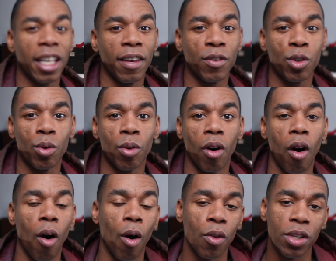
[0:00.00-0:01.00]
gives you
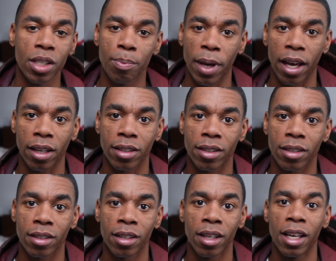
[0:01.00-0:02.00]
all the
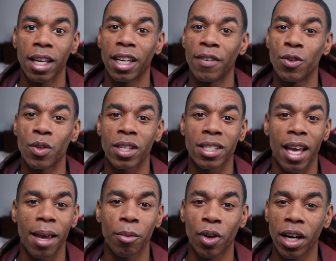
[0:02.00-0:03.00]
specs, gives you the
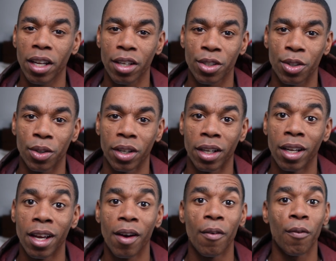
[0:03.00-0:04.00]
same great history
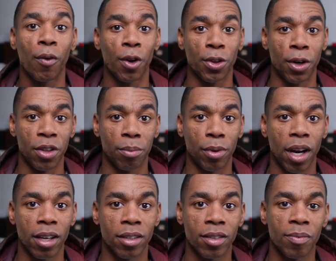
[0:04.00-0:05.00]
for a third of the
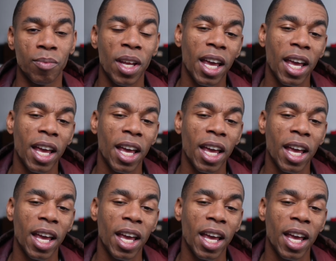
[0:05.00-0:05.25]
price.